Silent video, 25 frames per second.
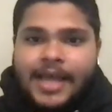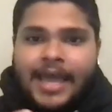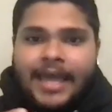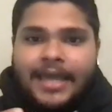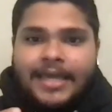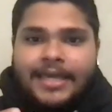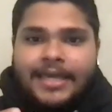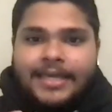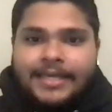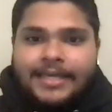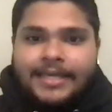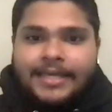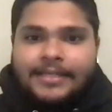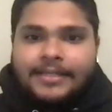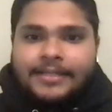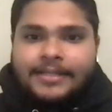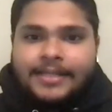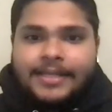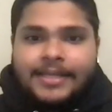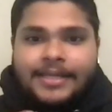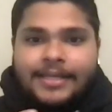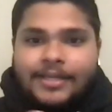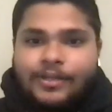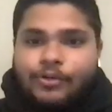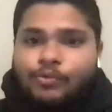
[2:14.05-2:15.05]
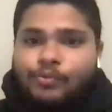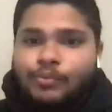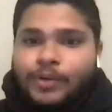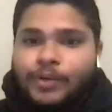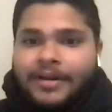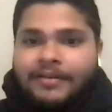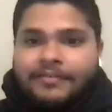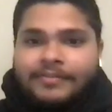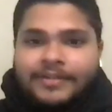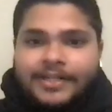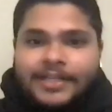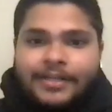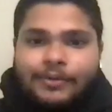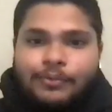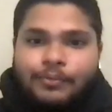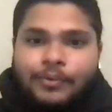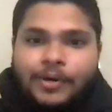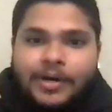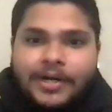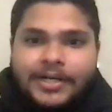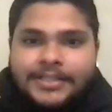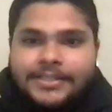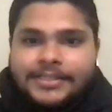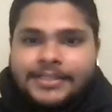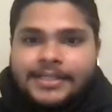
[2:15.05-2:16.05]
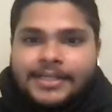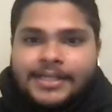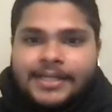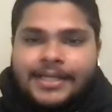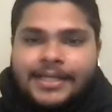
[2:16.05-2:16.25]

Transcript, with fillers: and he can he can do whatever he wants.